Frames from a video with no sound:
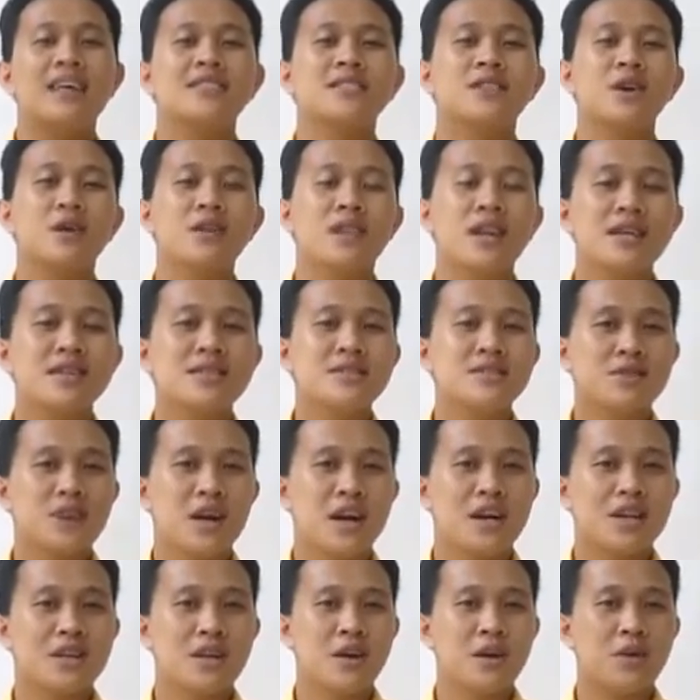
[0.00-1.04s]
So let's
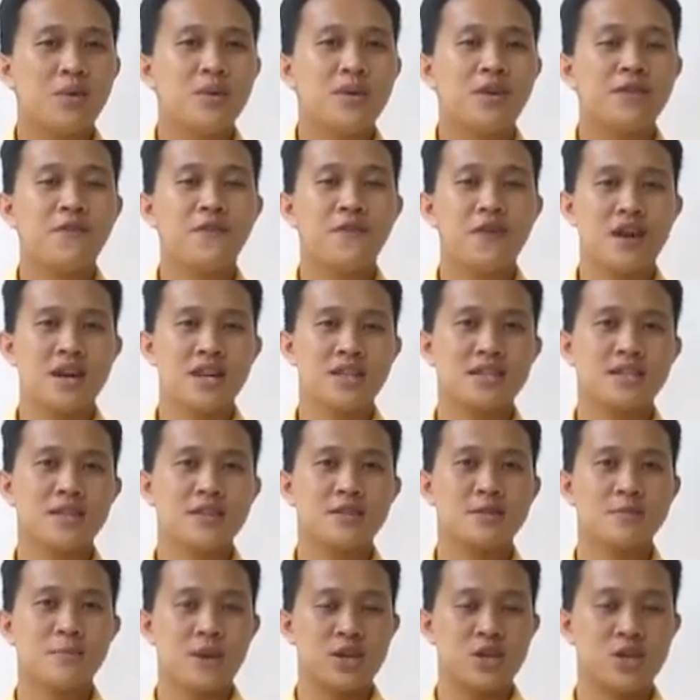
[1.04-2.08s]
start with the first
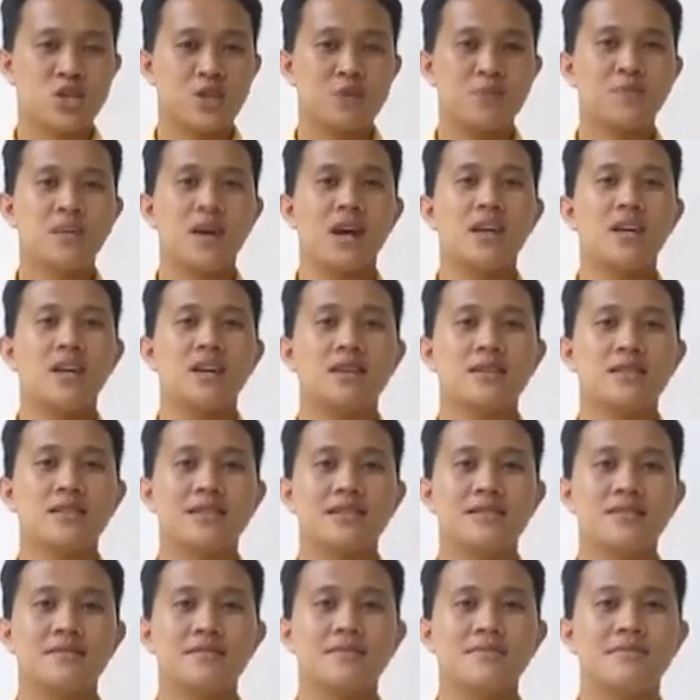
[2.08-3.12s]
special products.